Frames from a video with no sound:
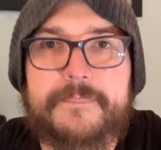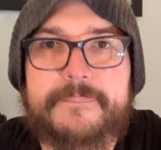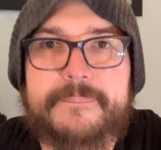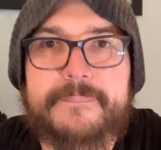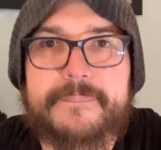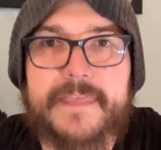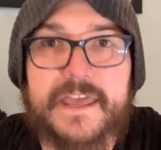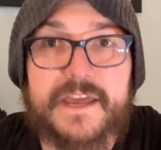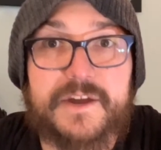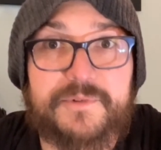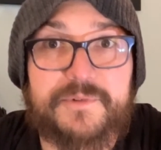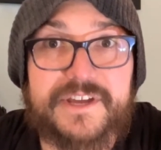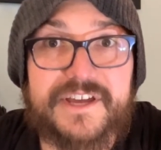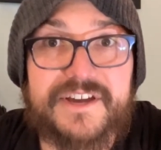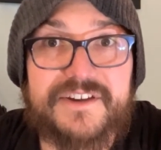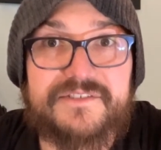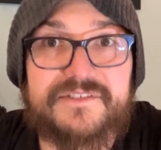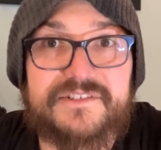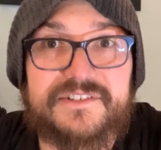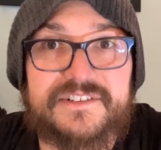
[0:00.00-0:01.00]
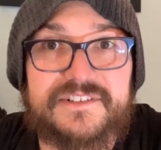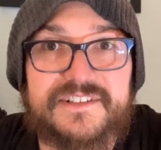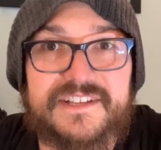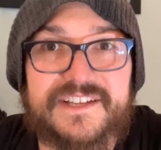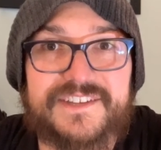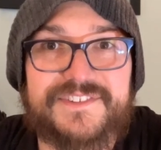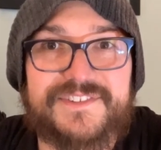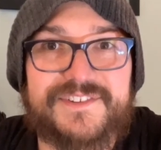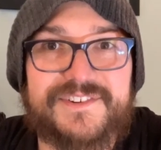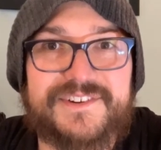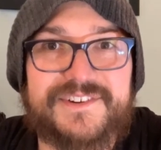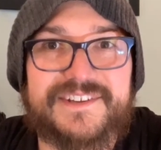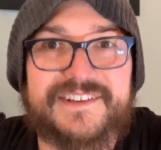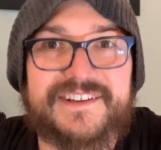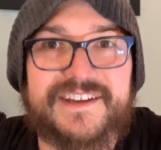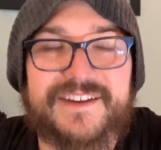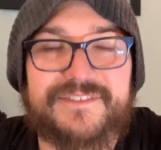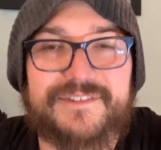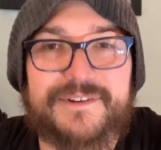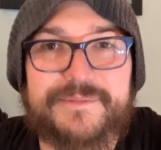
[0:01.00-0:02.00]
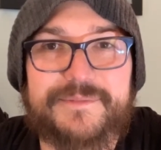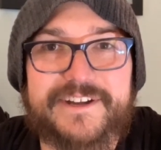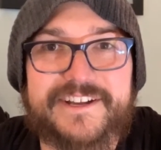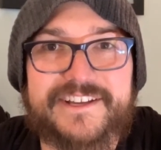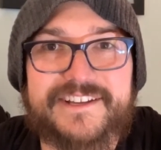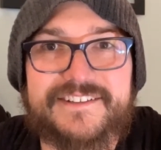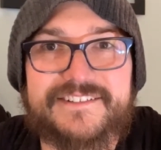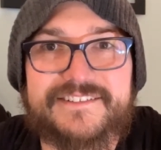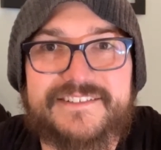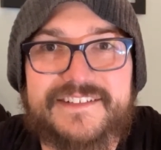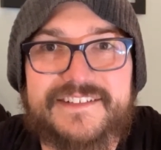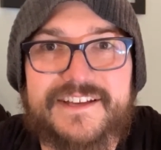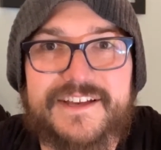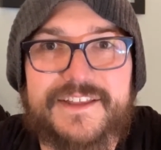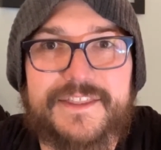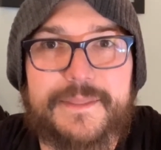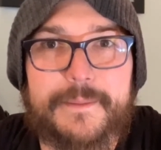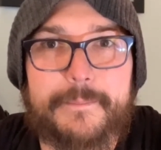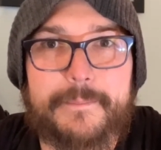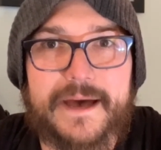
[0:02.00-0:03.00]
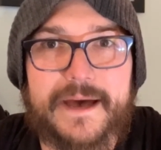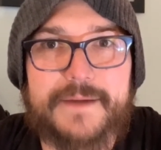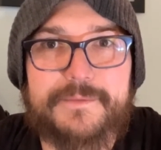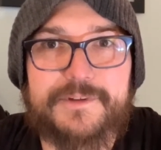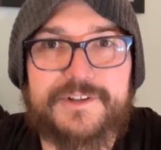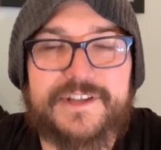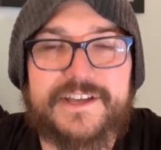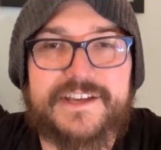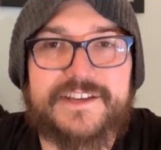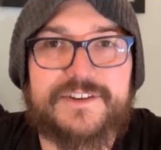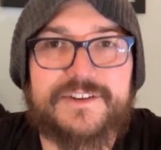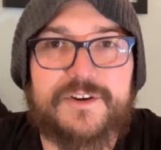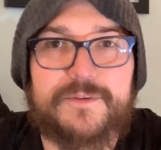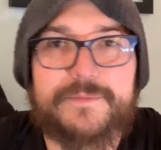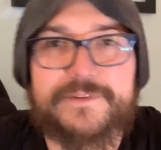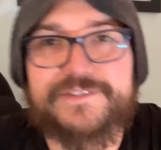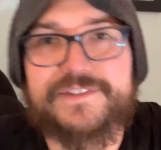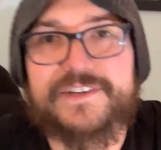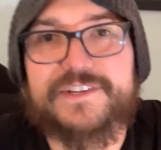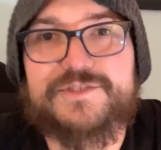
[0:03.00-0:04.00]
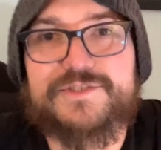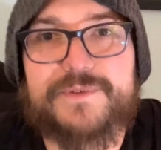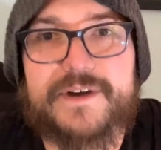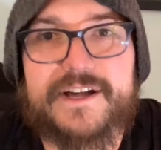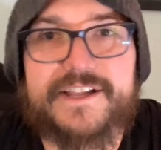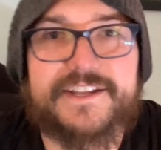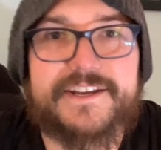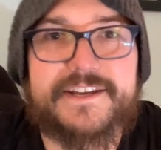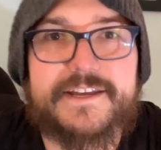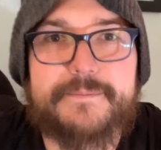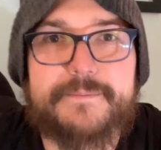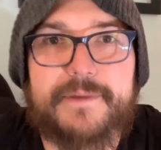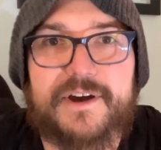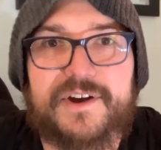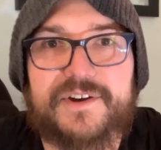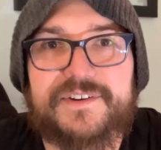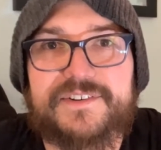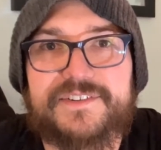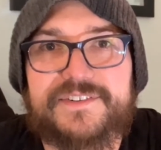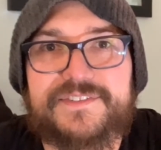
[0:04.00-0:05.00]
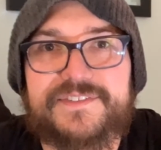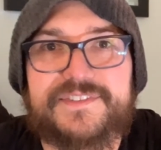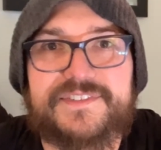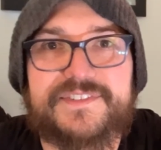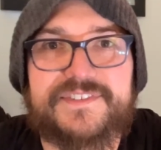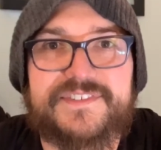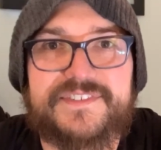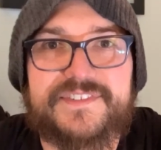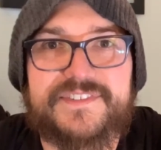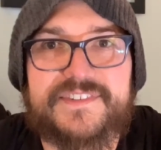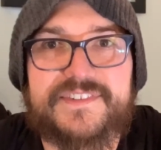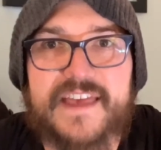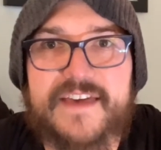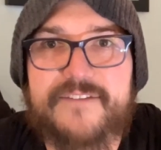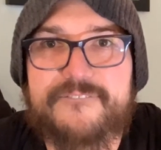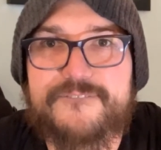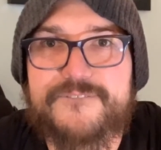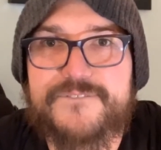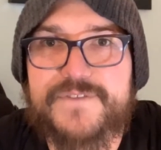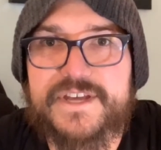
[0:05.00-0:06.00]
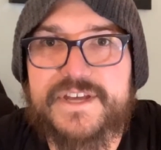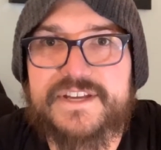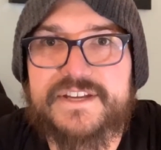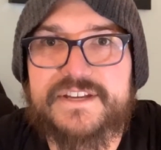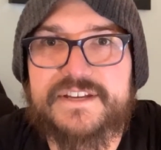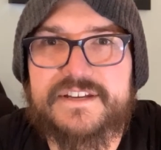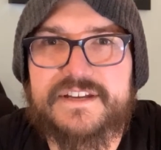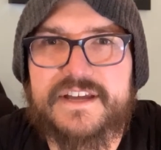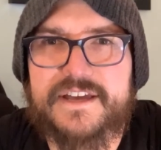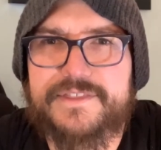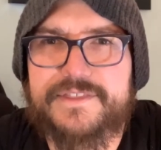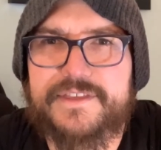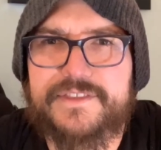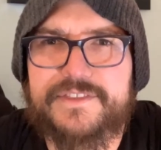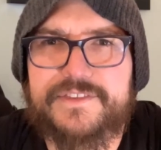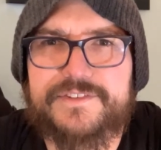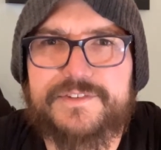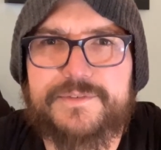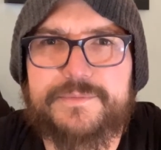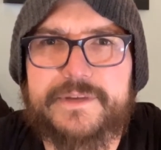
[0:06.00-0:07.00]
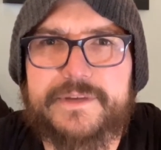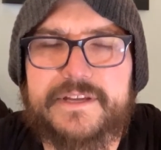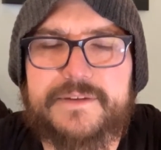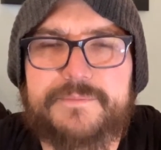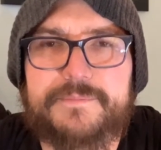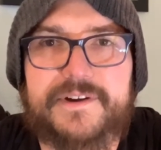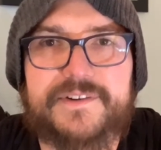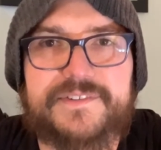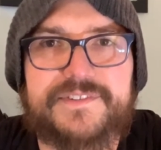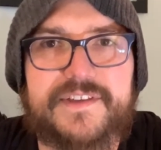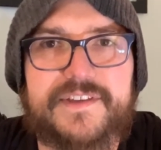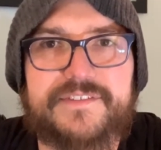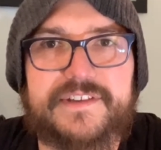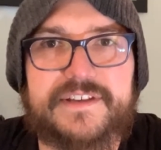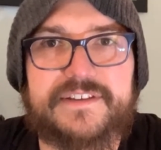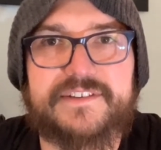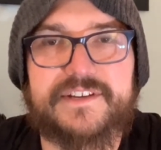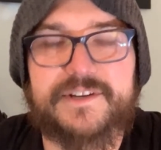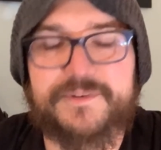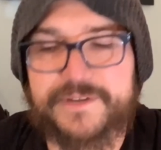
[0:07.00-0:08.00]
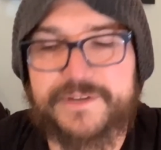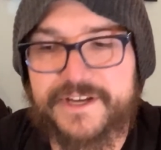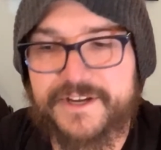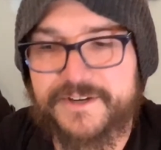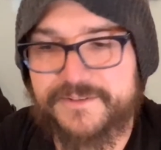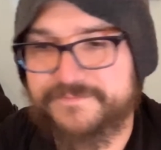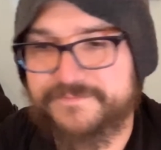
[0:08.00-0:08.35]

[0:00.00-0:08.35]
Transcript: Here we go. Let's do it, everybody. The Bible and Homosexuality, Part 7. I think this will be Part 7. Here we go.